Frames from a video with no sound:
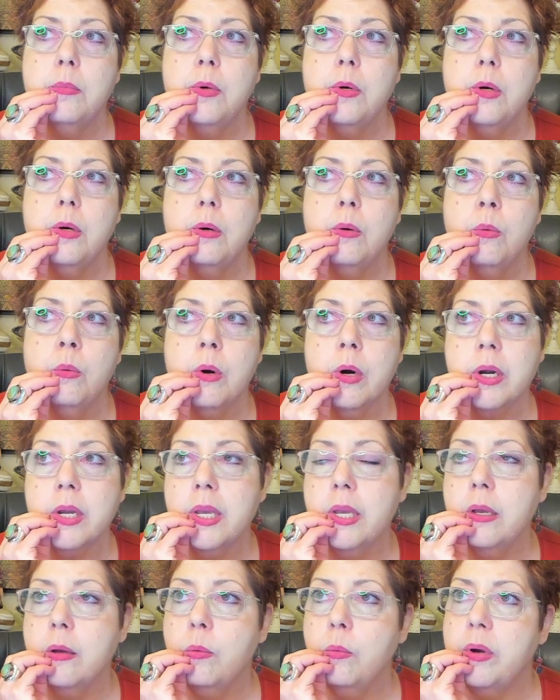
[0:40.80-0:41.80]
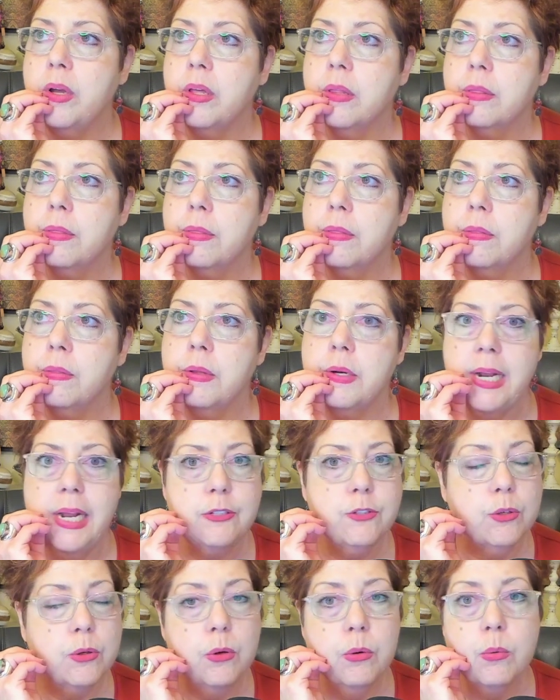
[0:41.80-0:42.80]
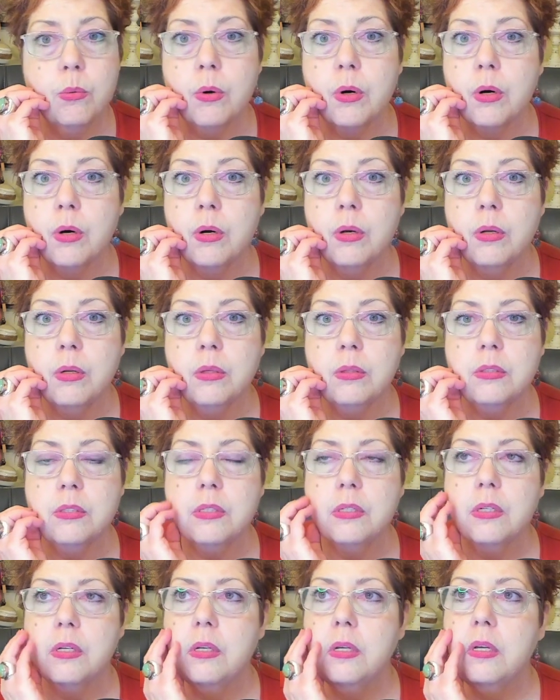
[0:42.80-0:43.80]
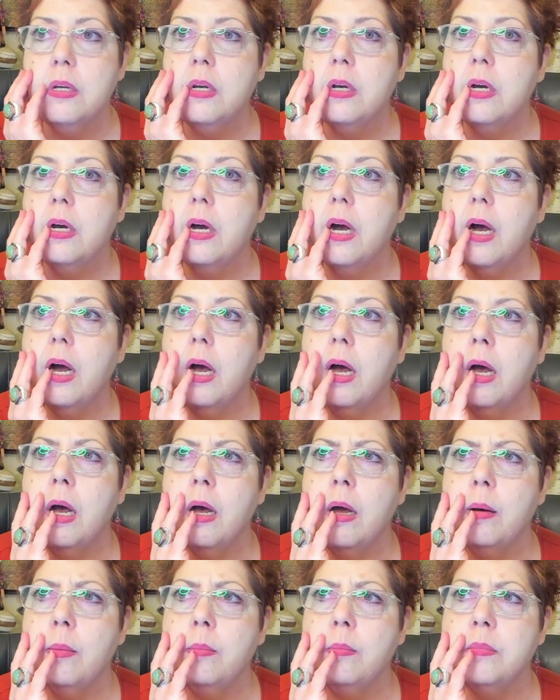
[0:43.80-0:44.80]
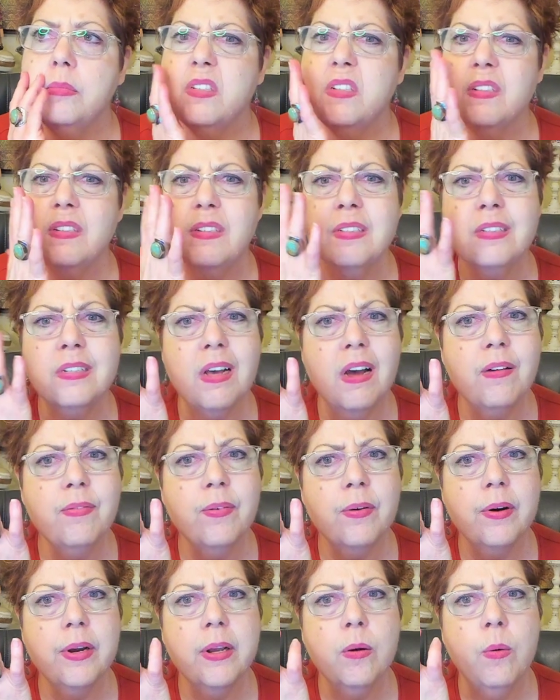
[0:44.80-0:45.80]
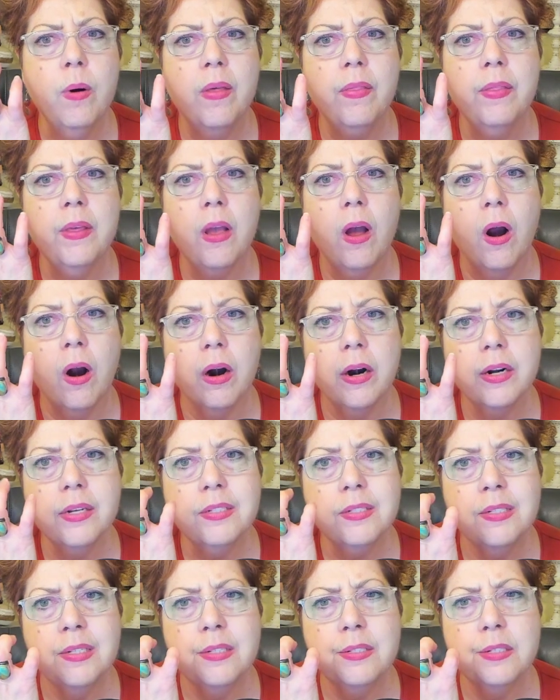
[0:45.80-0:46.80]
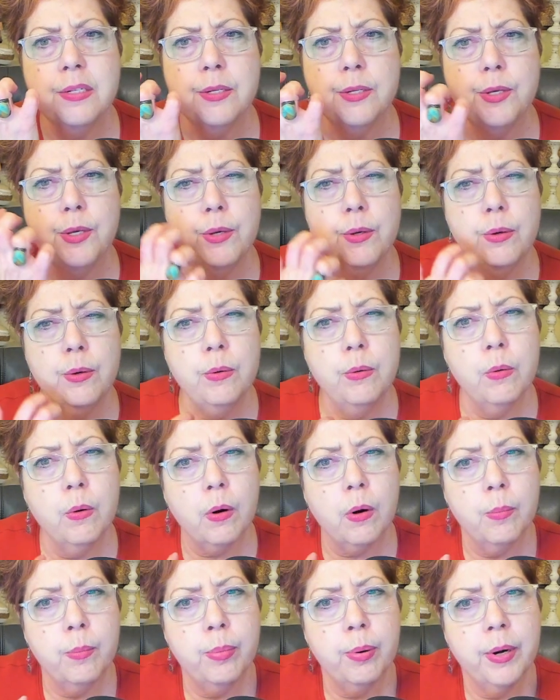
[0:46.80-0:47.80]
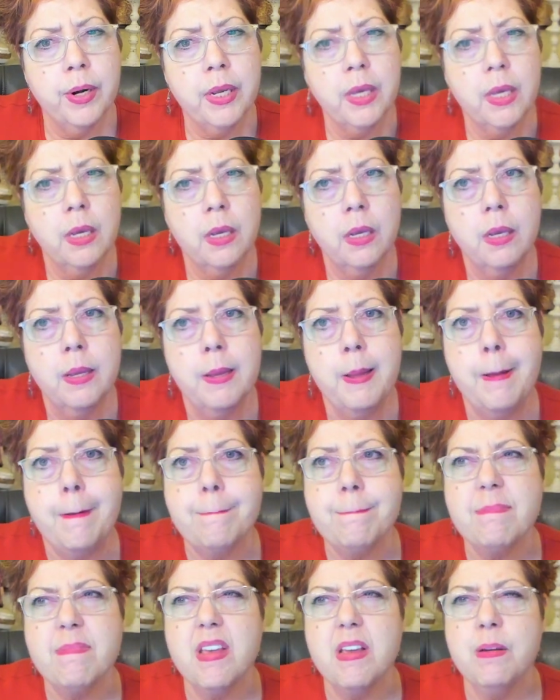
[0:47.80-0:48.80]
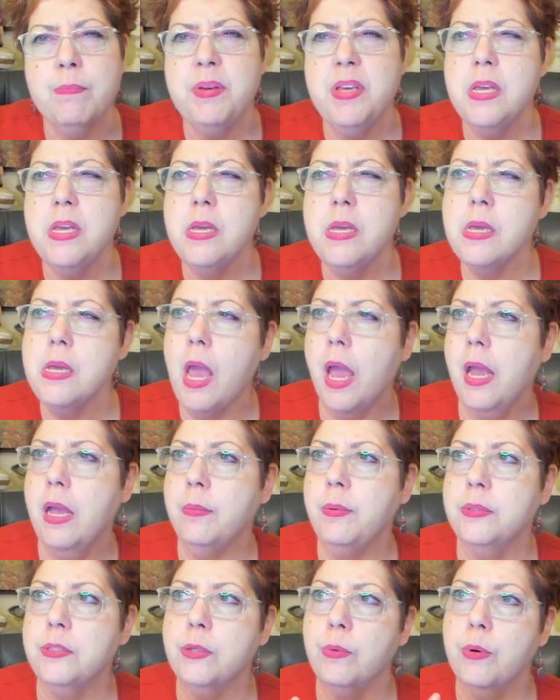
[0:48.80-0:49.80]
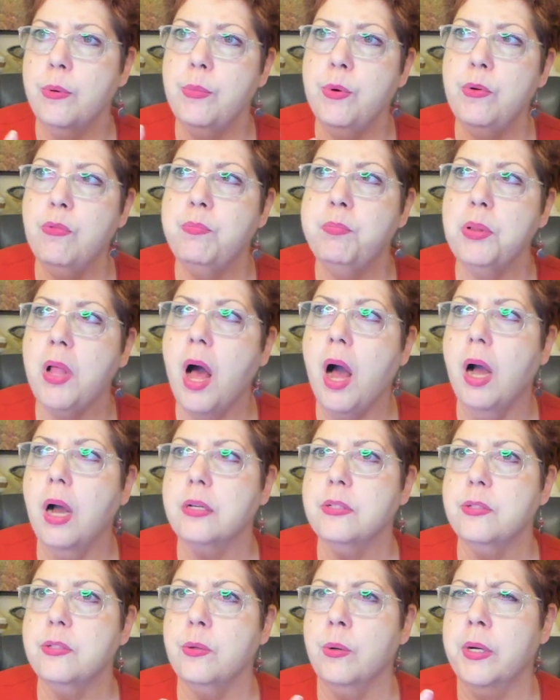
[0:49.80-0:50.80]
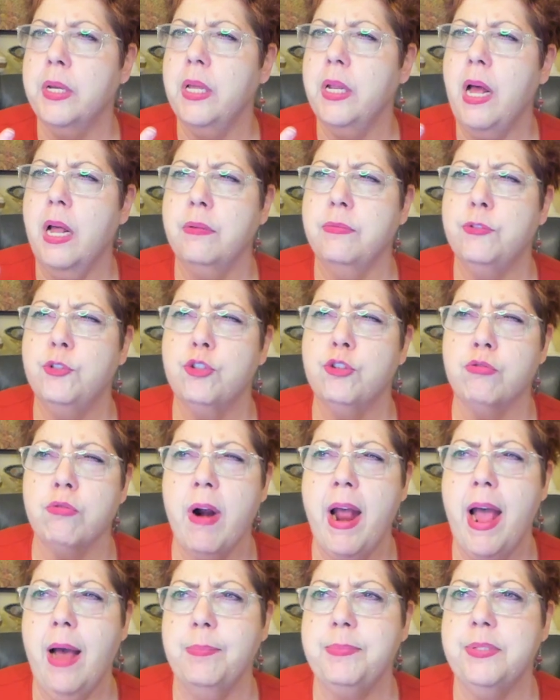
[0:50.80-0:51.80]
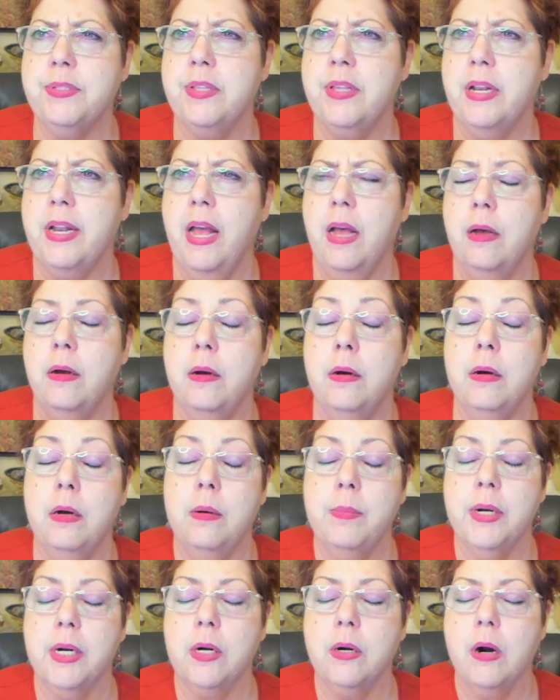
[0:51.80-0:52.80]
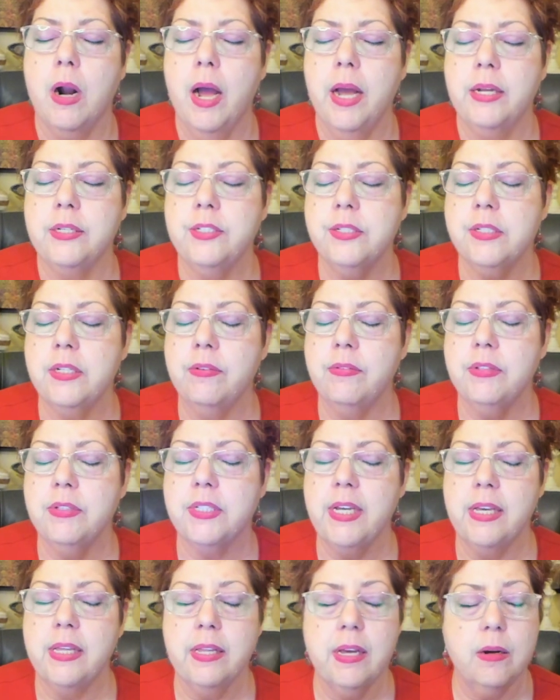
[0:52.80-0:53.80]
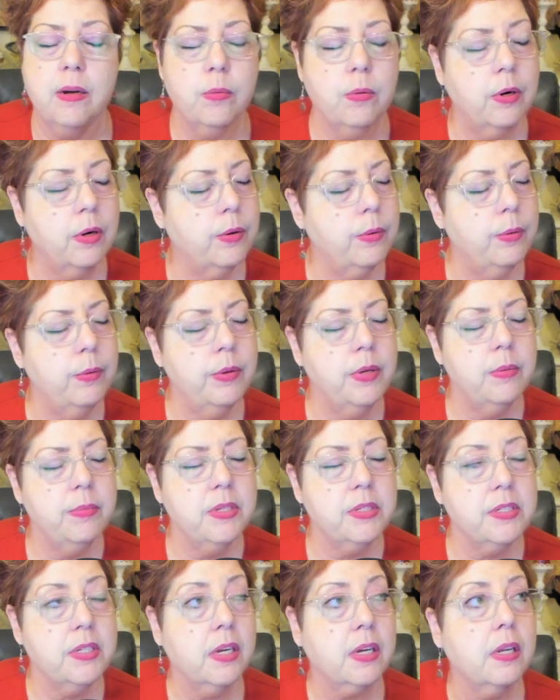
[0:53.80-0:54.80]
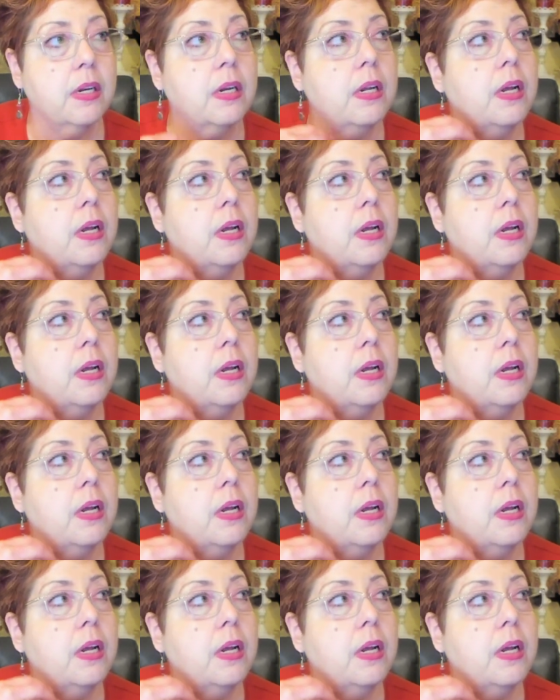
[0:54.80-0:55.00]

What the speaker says: working with the natural world, discovering what the artist is in you, or being able to remove blocks or get out of traps that I'm gonna cry just even saying that word. Ooh, give me a second.